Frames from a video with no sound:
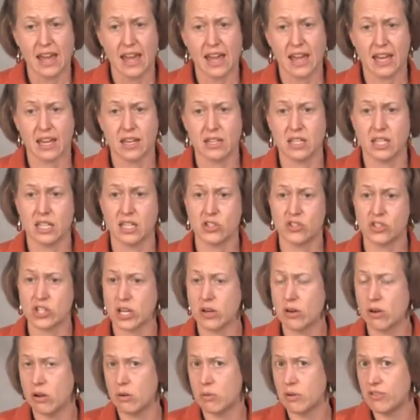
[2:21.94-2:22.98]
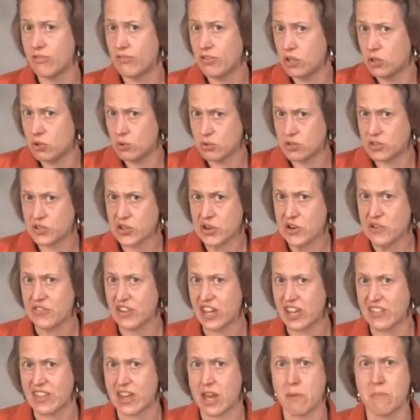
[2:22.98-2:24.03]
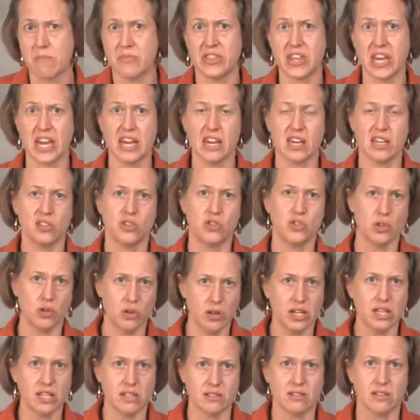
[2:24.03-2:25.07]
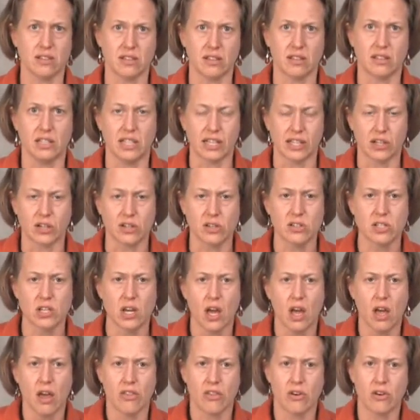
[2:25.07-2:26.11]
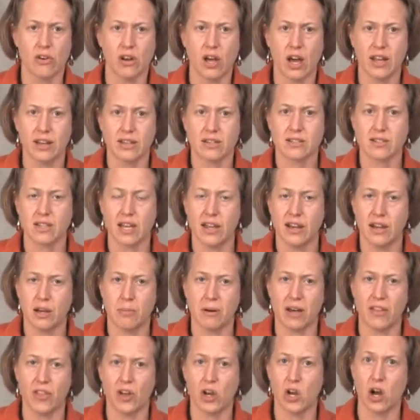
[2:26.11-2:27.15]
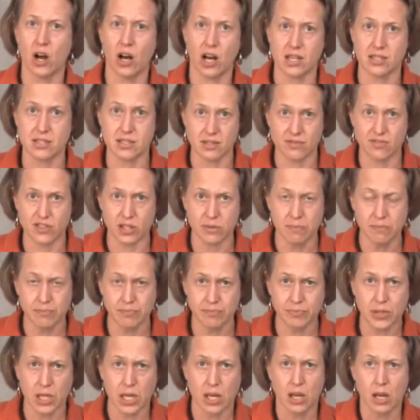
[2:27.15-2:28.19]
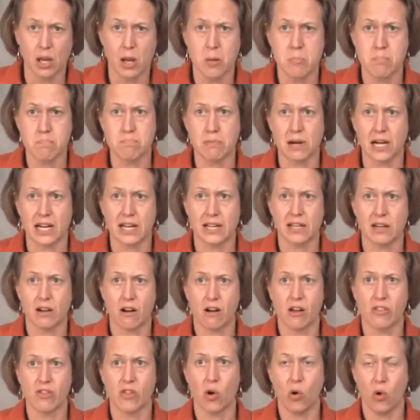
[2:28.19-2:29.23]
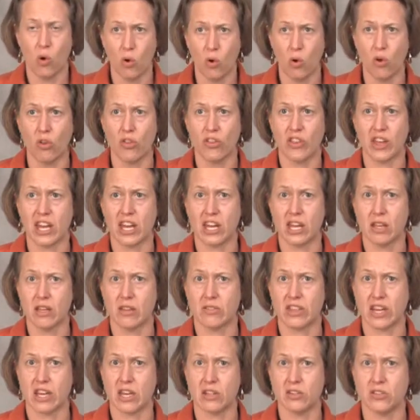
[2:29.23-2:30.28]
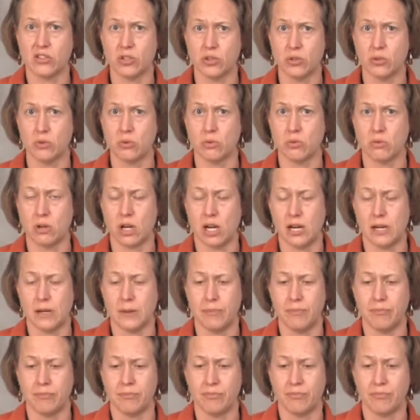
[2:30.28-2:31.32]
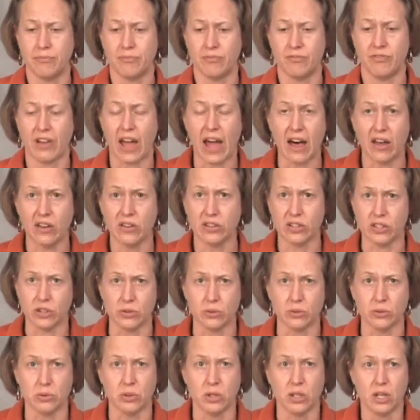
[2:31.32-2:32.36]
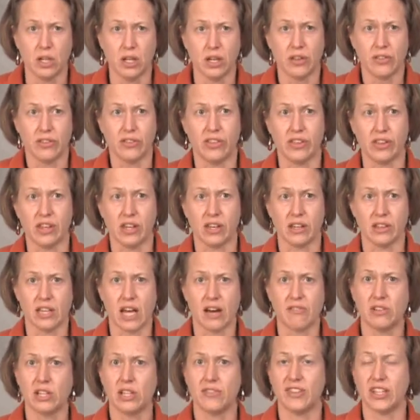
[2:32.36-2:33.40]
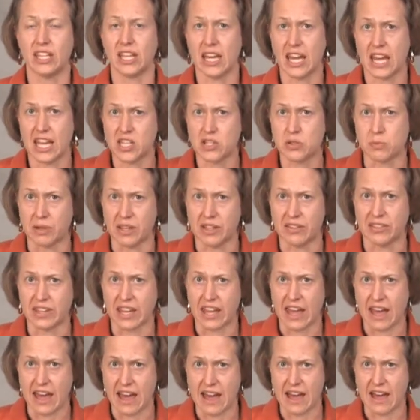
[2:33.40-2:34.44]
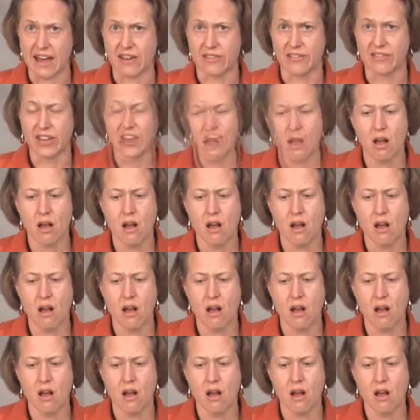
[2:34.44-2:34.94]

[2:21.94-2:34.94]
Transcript: And in general, if you survey them, they enjoy using the clickers. They're not excited about the cost of them, but on the whole, they, they do um, value the level of engagement they have.